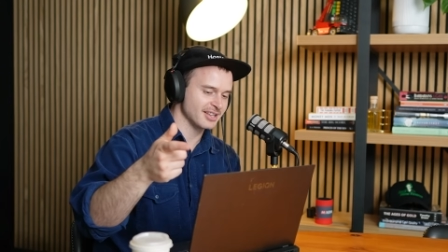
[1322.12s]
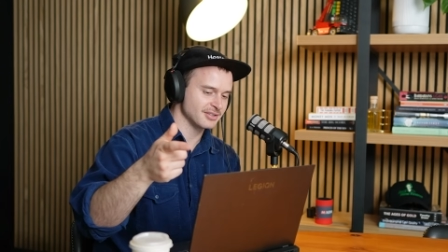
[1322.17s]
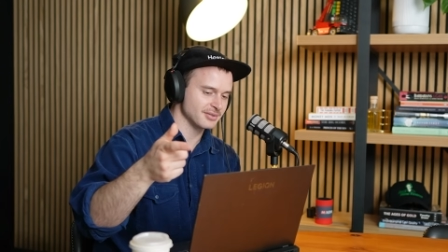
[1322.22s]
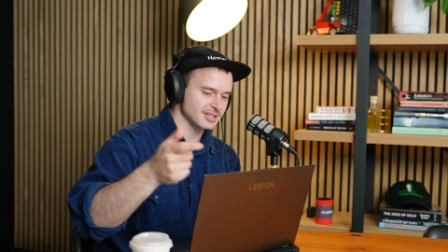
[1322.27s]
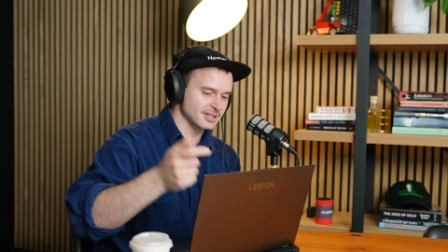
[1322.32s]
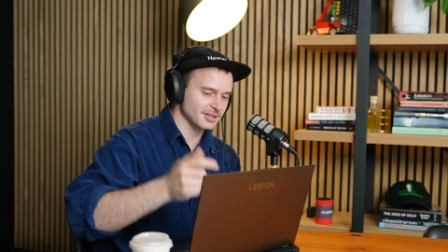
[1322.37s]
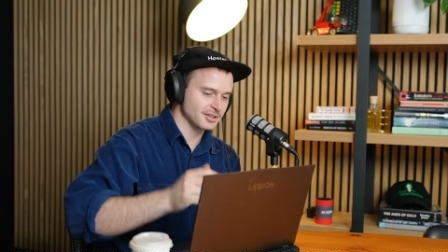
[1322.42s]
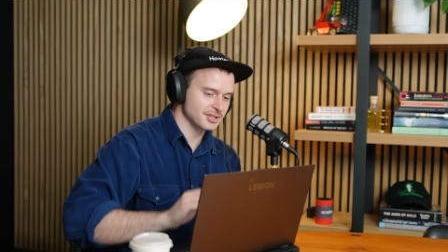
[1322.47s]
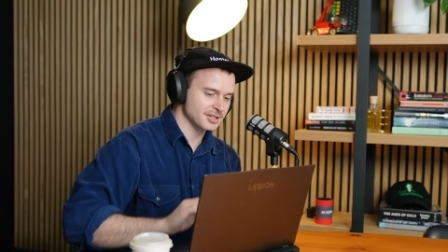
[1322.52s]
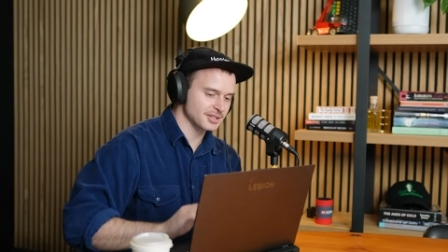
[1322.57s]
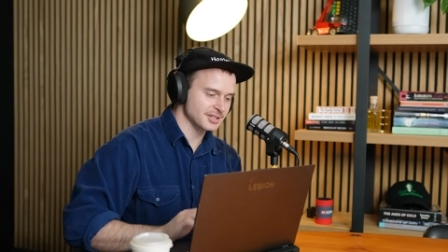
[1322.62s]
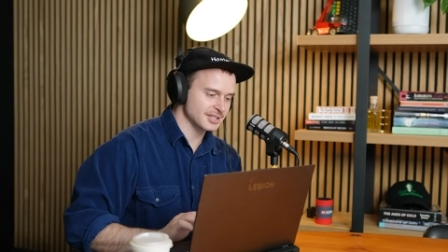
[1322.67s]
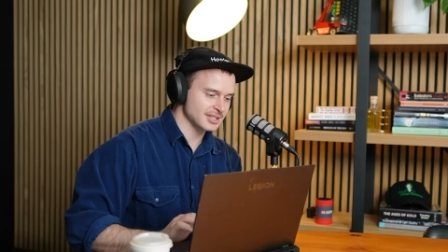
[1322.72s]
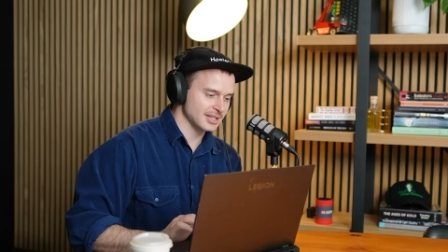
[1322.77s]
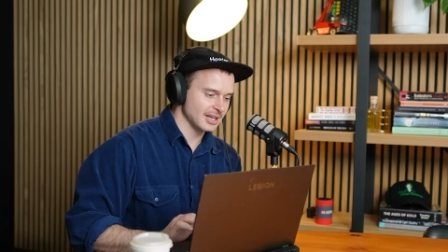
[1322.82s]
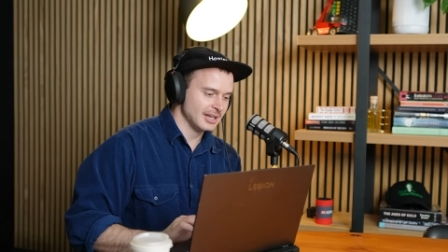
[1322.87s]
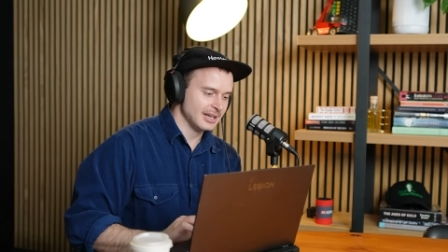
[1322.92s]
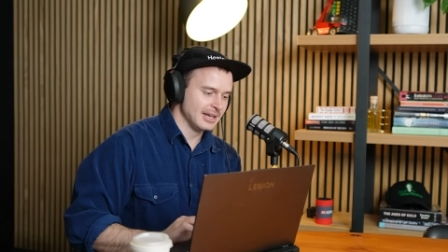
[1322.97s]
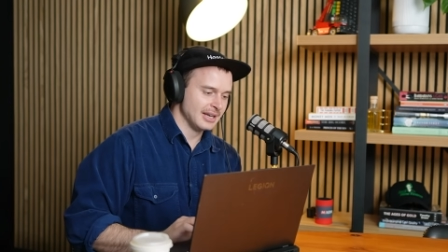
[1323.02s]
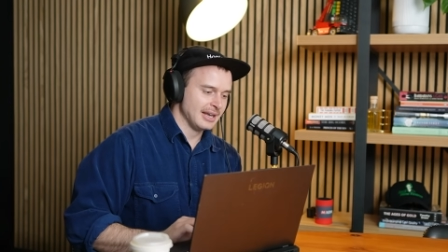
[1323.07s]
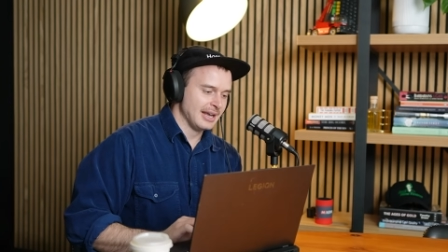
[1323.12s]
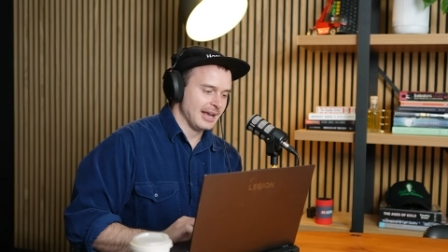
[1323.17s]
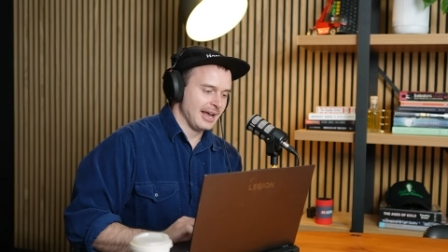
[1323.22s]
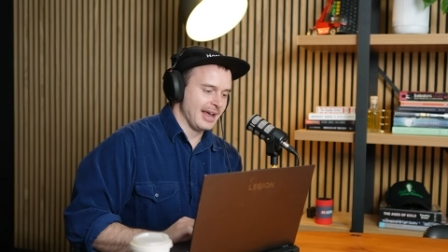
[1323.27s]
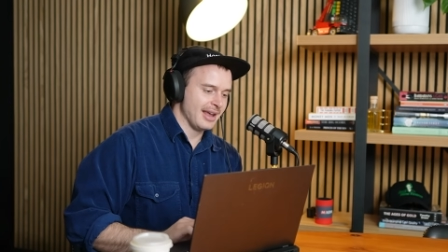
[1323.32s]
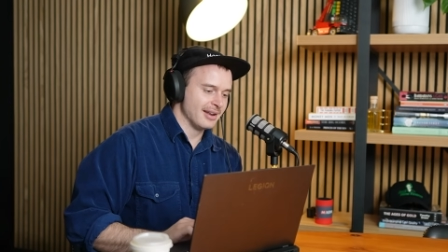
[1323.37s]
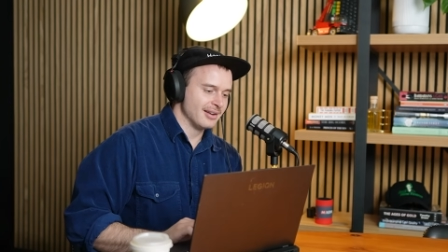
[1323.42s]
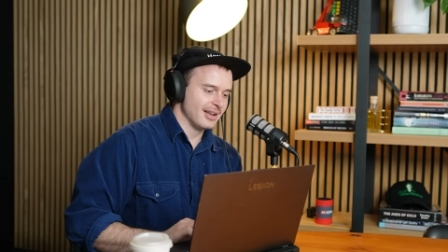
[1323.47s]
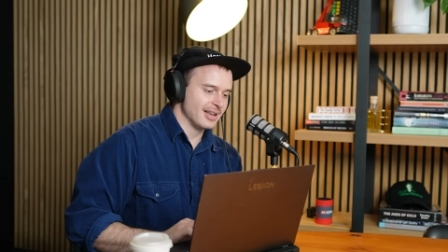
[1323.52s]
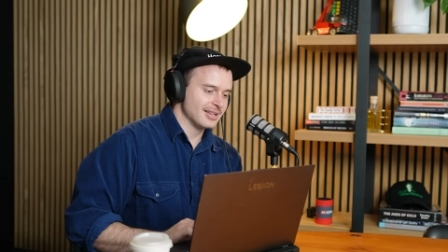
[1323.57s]
these resolutions.
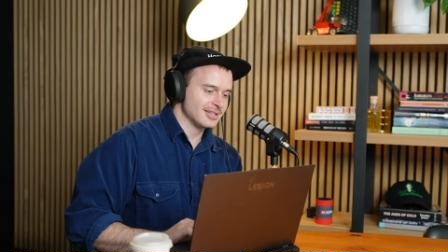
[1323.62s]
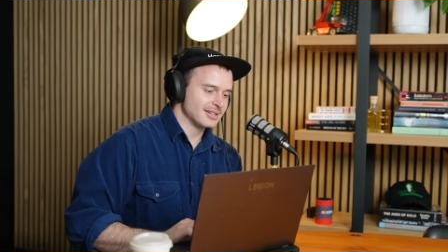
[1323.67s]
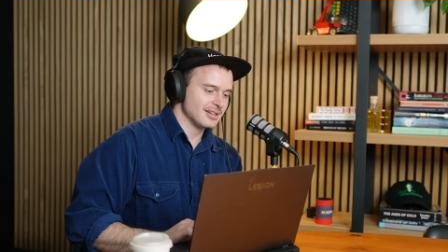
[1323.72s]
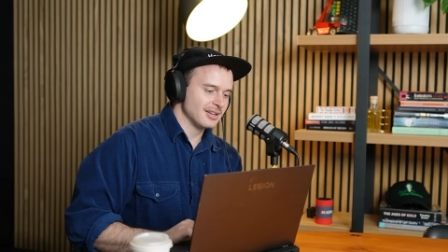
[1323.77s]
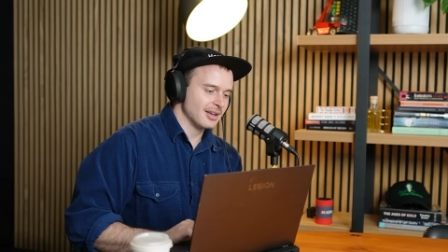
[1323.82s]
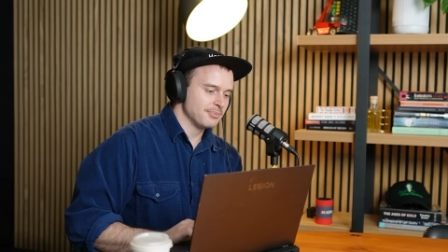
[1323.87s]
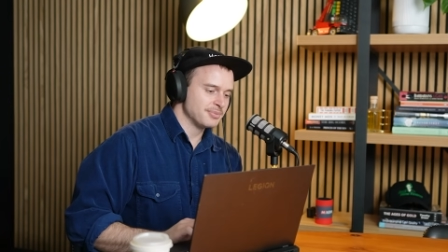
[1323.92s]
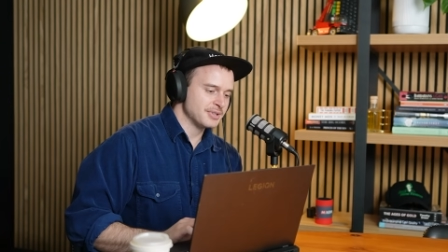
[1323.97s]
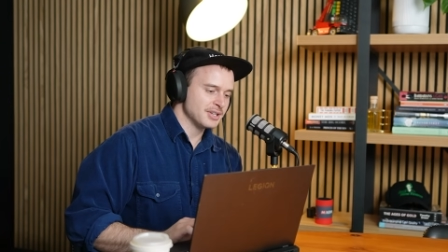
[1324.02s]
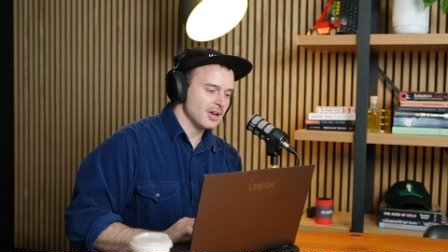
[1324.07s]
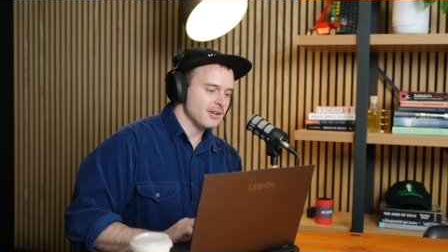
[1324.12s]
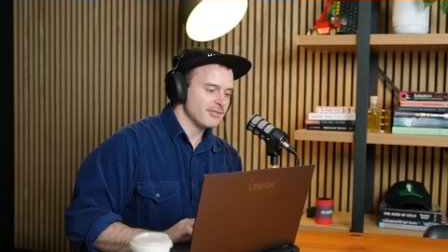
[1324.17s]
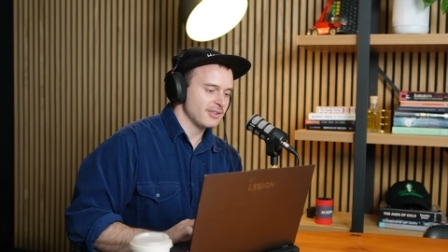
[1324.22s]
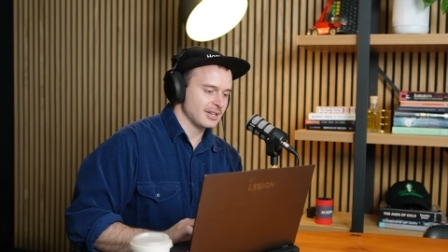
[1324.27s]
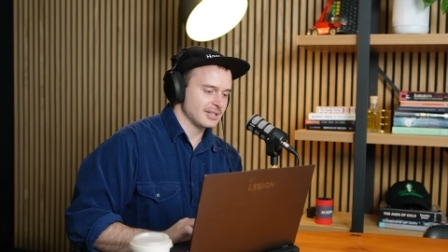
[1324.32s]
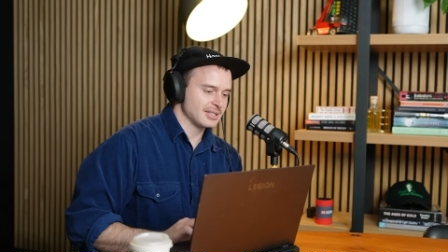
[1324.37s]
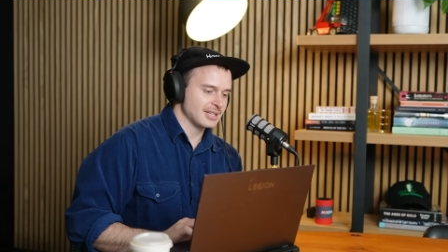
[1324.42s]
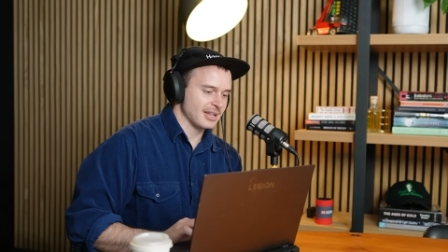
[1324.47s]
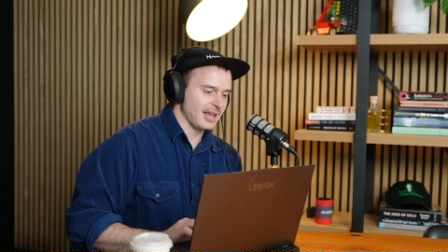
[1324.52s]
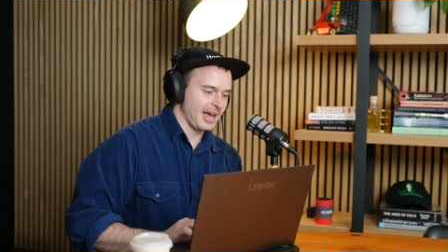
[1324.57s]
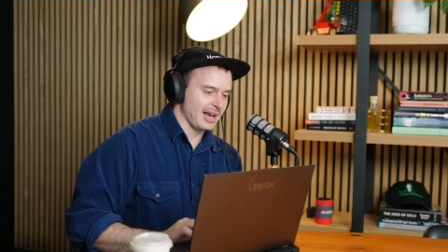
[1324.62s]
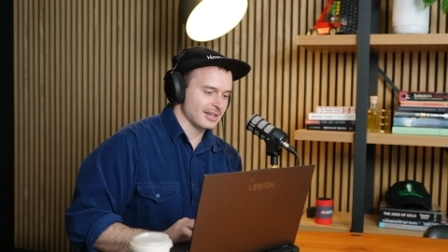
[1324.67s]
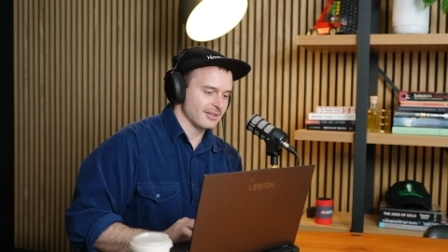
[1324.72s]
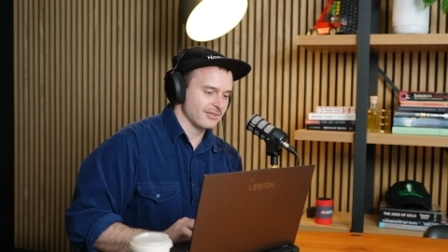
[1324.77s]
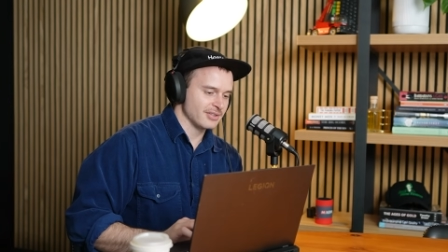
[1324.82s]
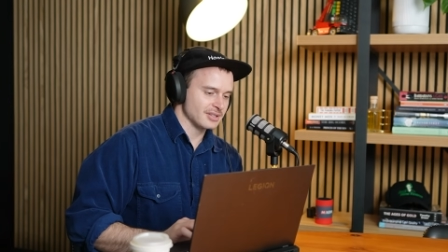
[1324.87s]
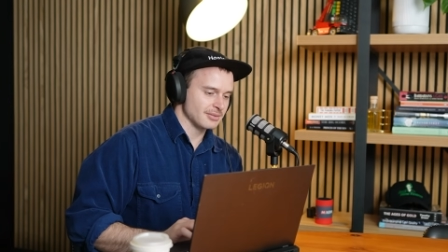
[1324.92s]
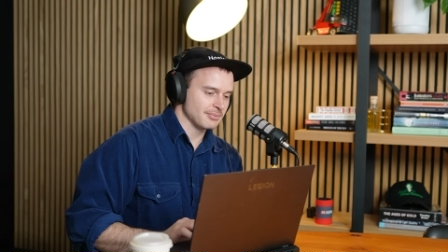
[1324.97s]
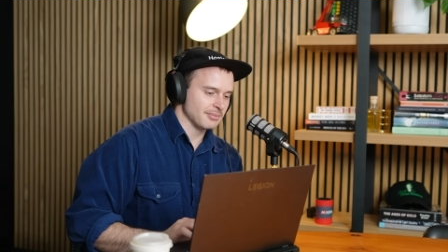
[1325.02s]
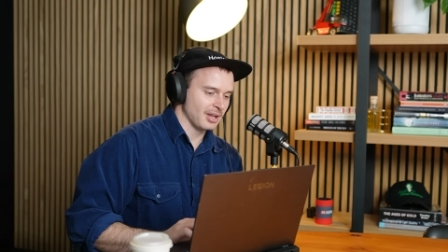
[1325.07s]
And as an observer to the
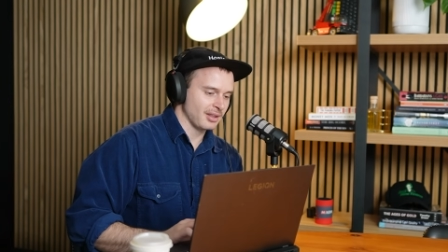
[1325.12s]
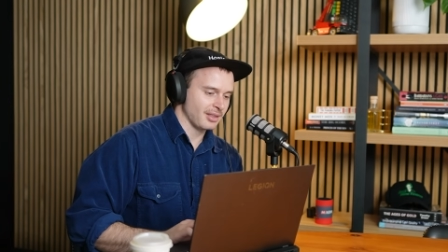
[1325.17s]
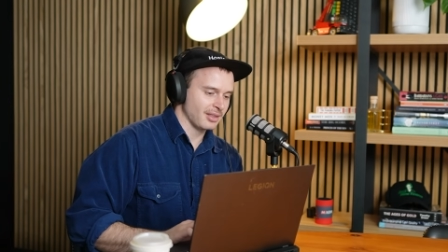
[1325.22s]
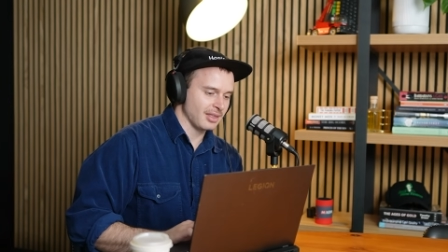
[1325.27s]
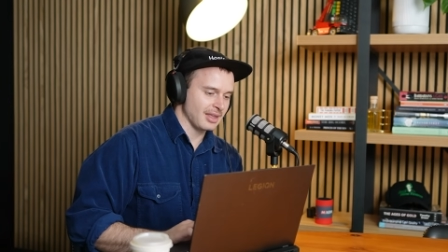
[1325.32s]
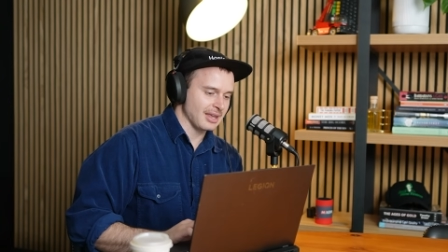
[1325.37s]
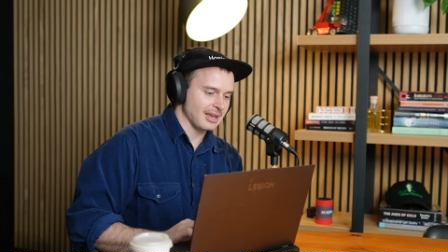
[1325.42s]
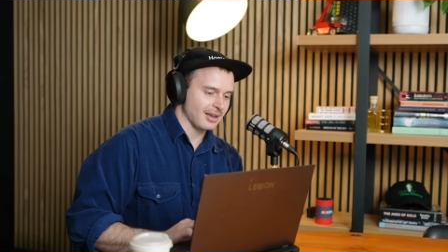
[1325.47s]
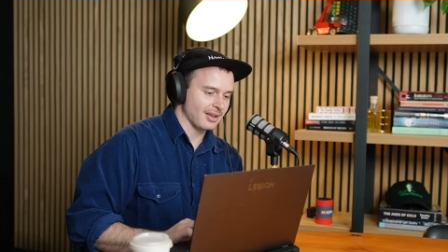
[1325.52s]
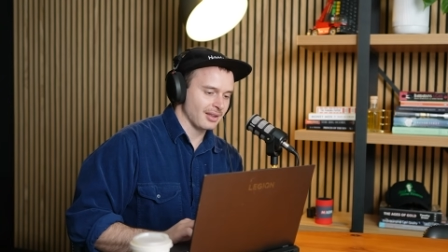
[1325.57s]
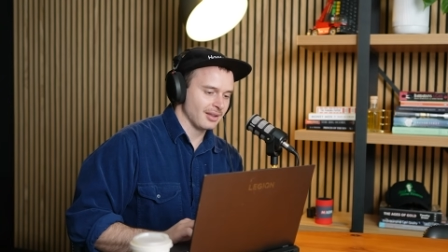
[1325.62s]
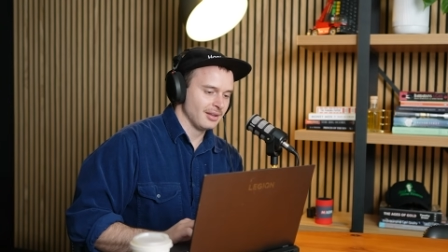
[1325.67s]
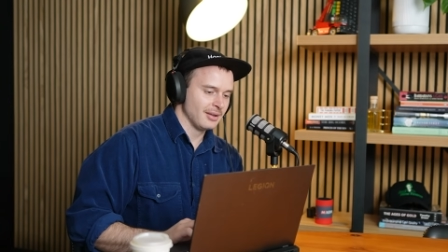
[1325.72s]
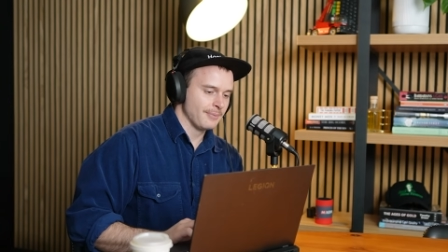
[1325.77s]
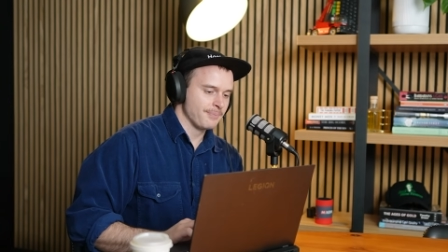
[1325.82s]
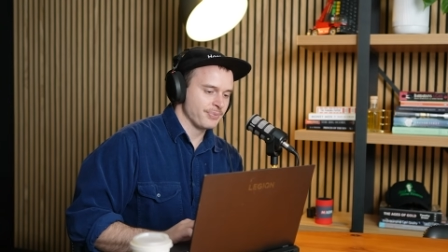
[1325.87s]
activism, I think,